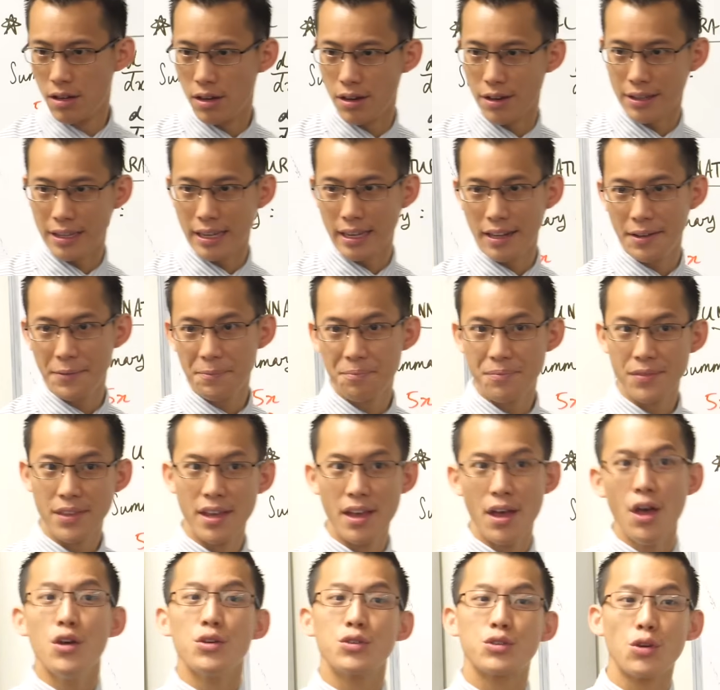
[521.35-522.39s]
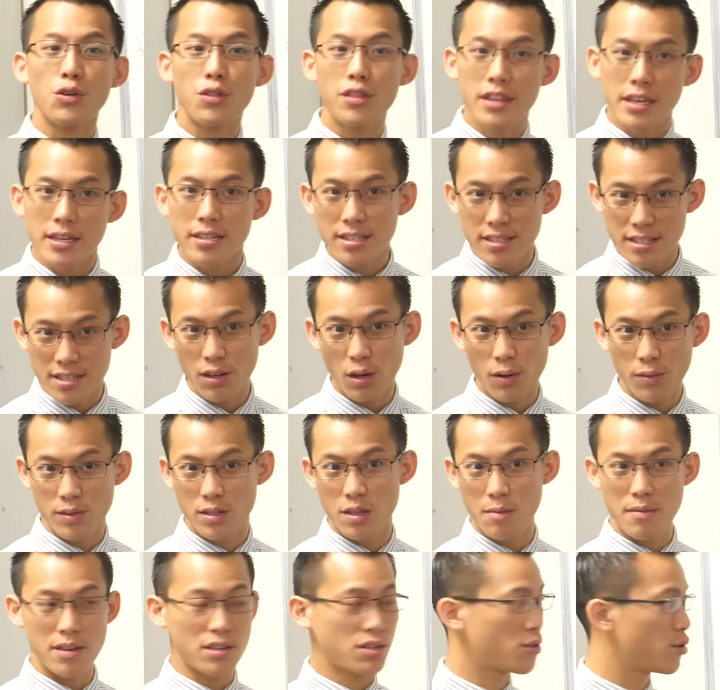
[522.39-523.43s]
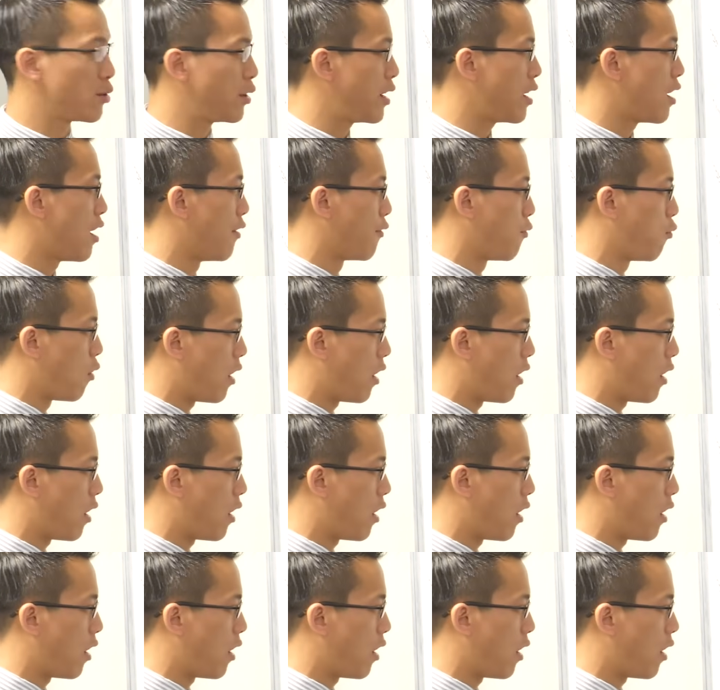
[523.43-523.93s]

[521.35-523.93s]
Okay. So this solves the mystery of